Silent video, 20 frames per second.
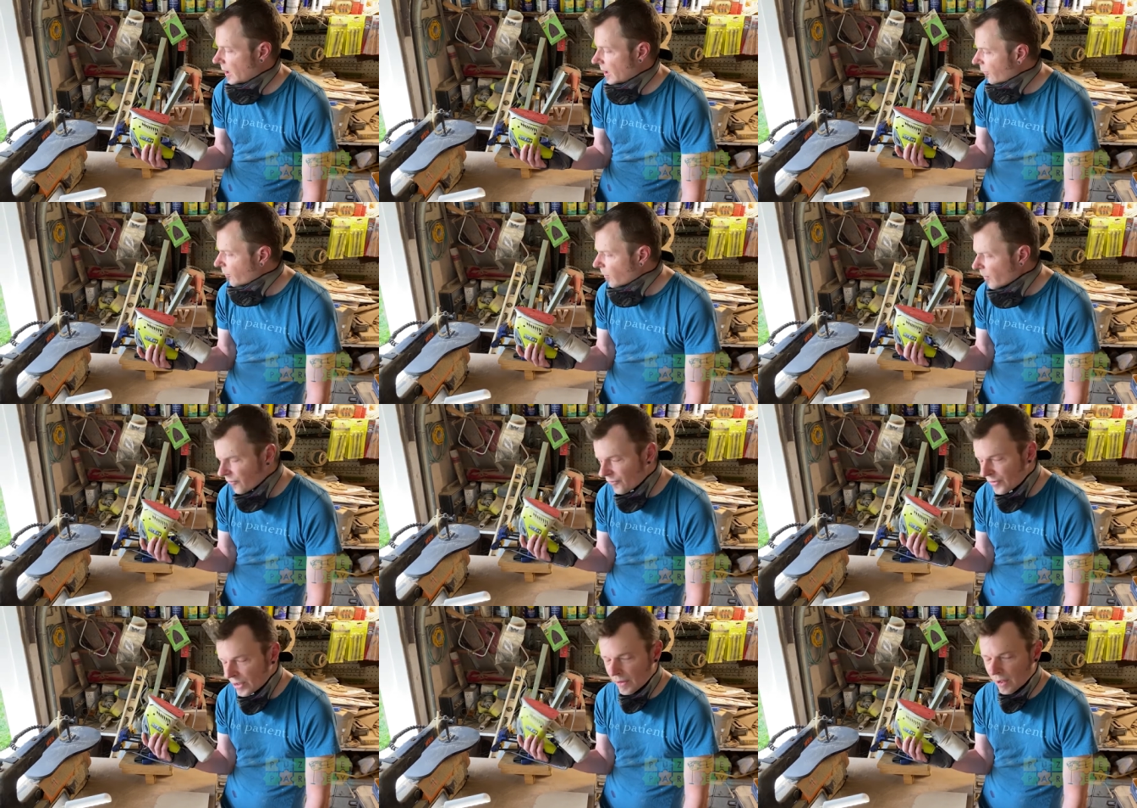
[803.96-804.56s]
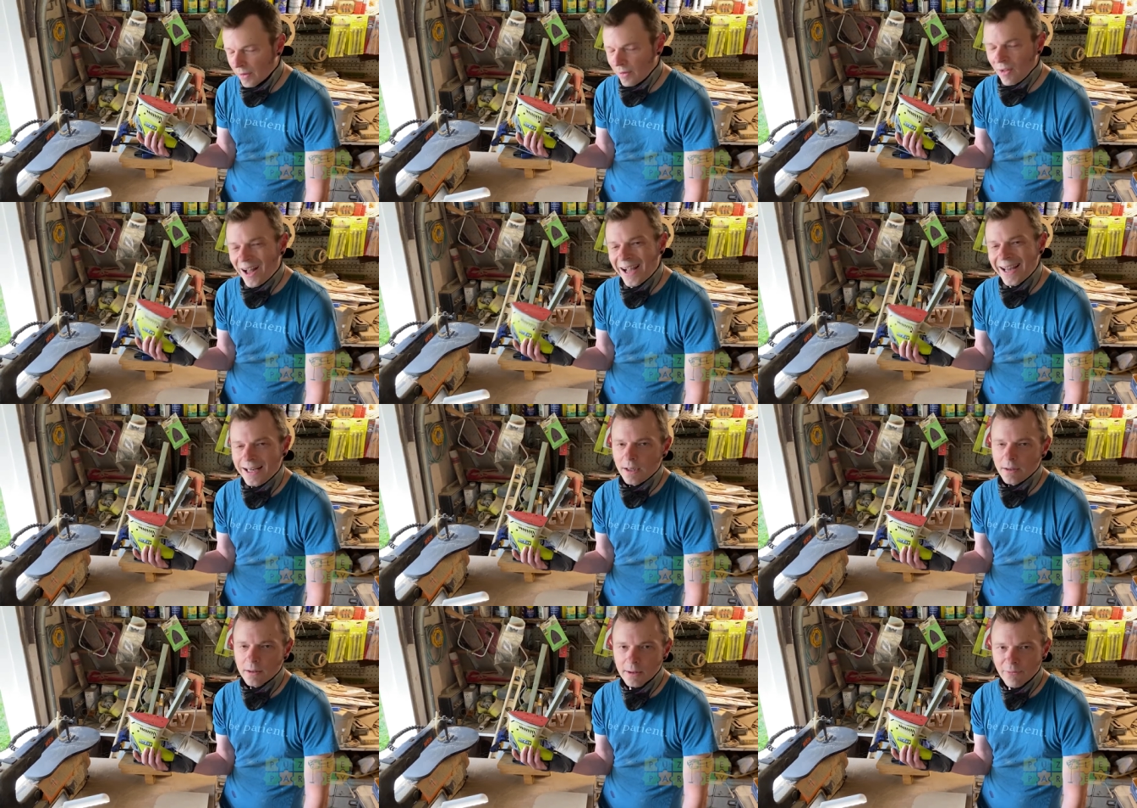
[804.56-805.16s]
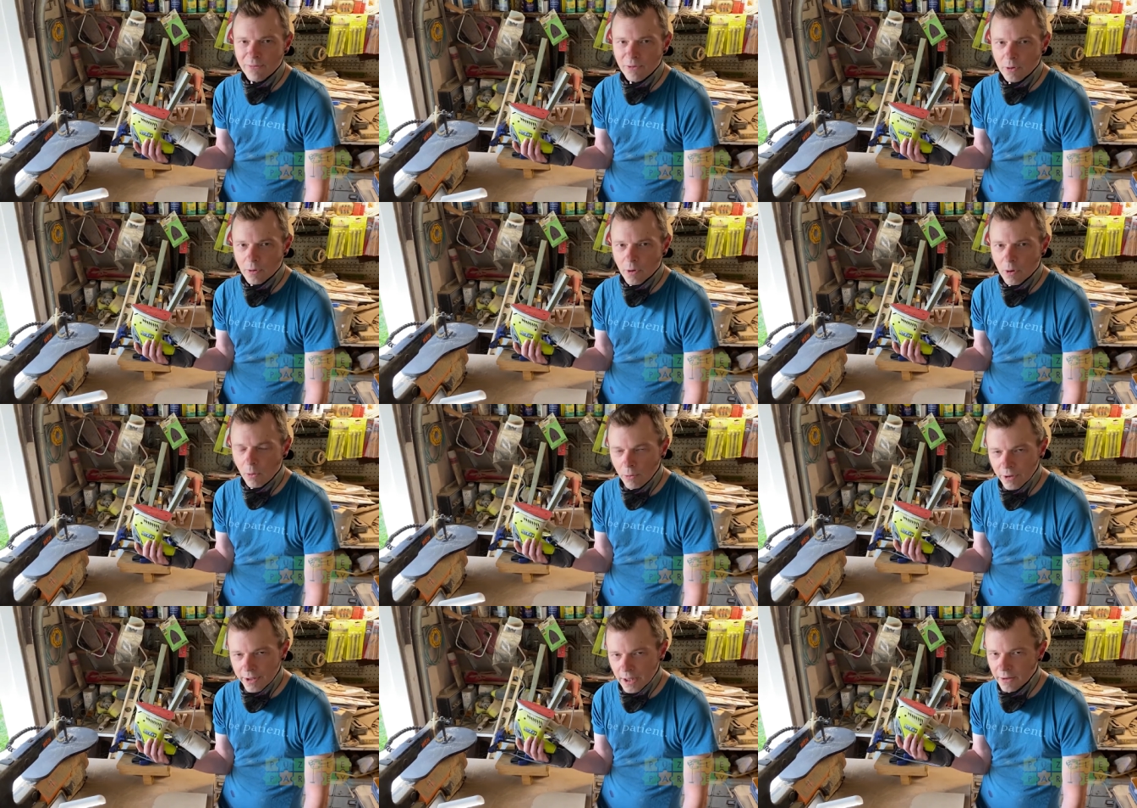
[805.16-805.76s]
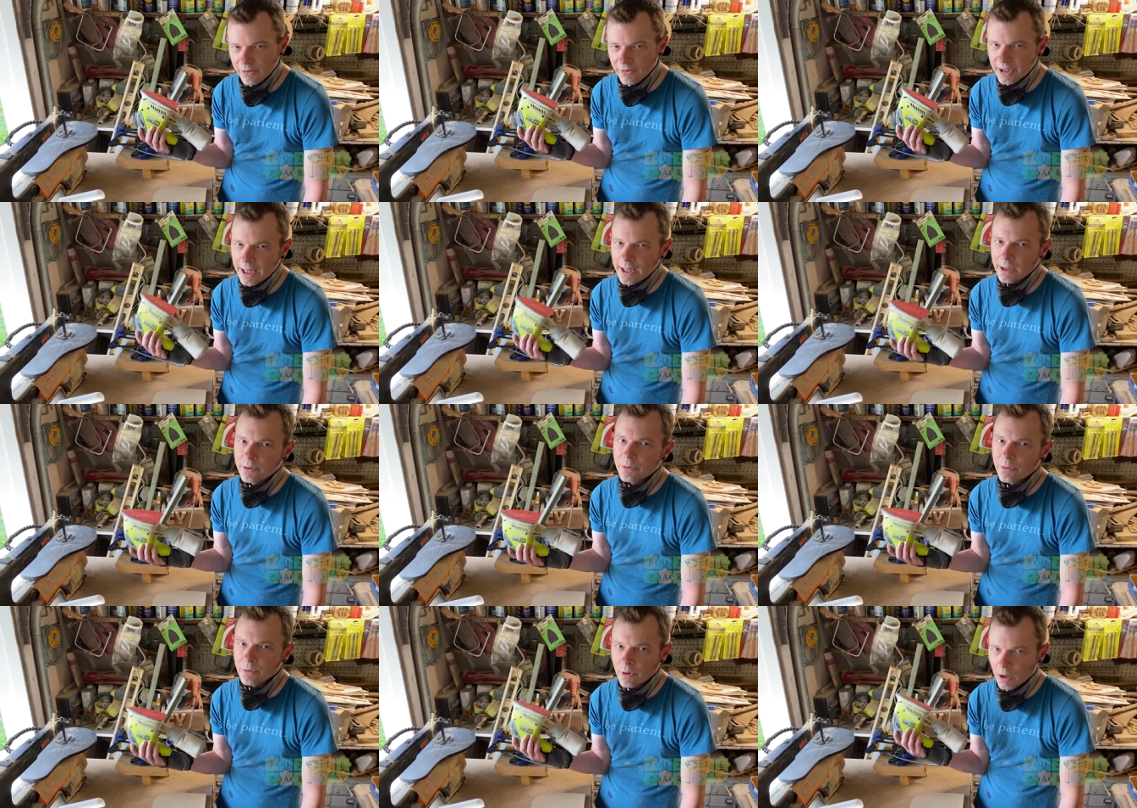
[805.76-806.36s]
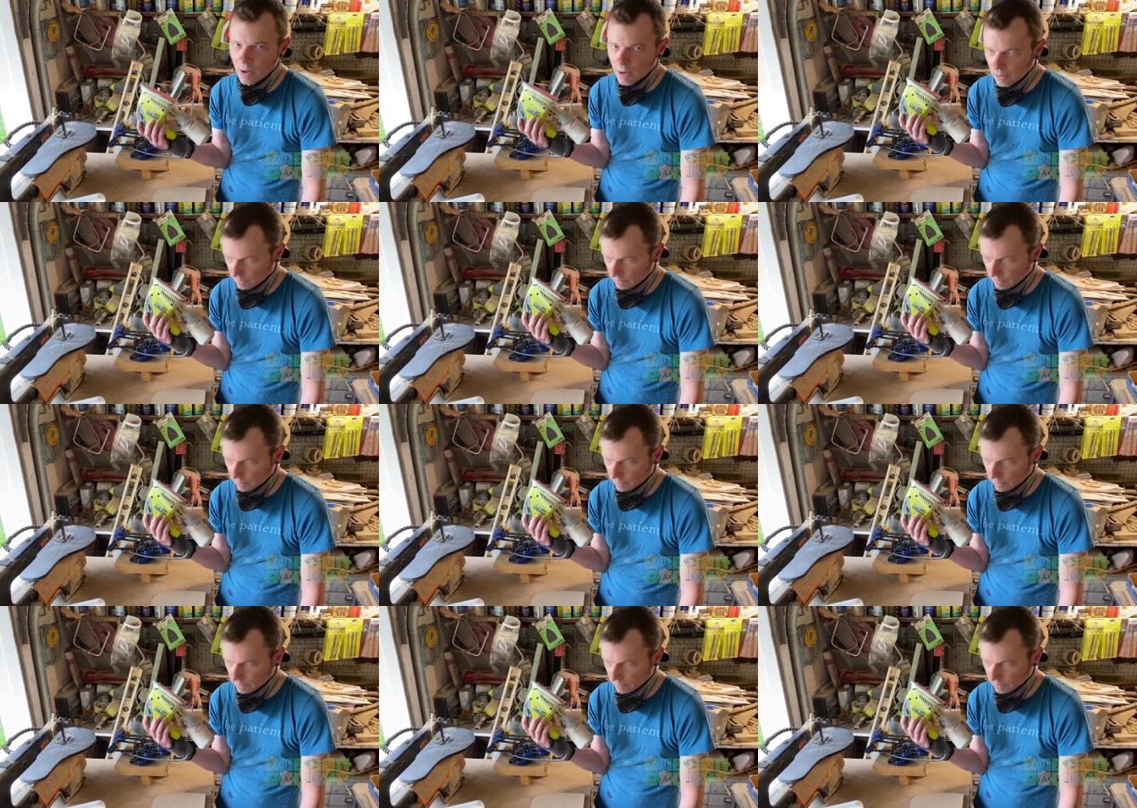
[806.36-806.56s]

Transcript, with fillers: This one's fairly light. If you're holding a sander